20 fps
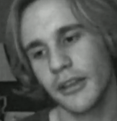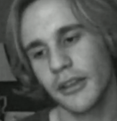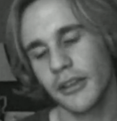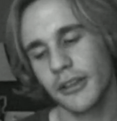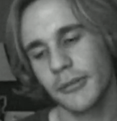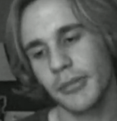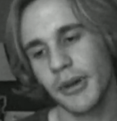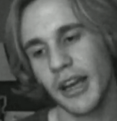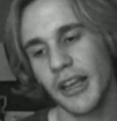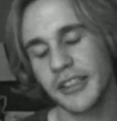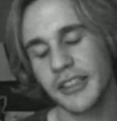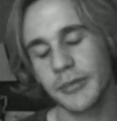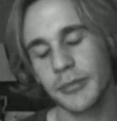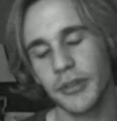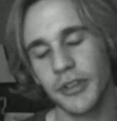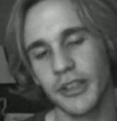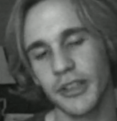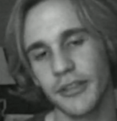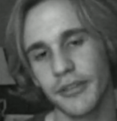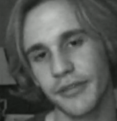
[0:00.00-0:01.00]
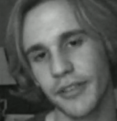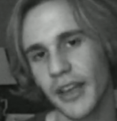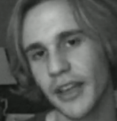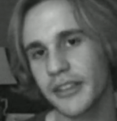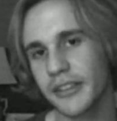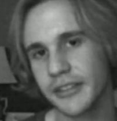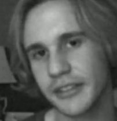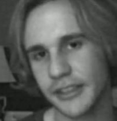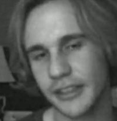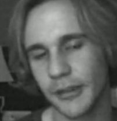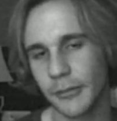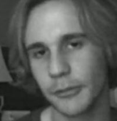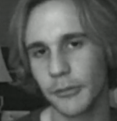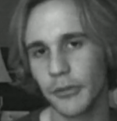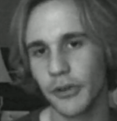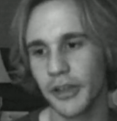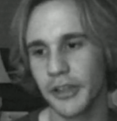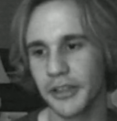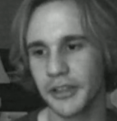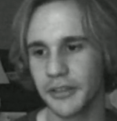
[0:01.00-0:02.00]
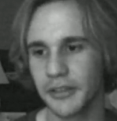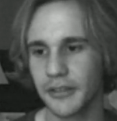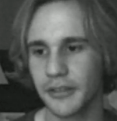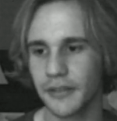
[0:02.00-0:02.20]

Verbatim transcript: could possibly offend someone